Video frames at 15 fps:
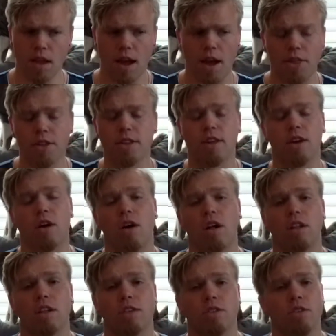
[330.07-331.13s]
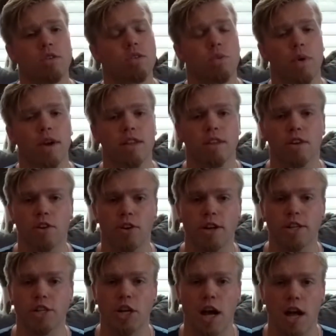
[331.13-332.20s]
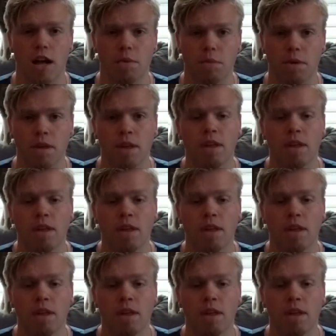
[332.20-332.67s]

I think they all, in their own way, did a great job.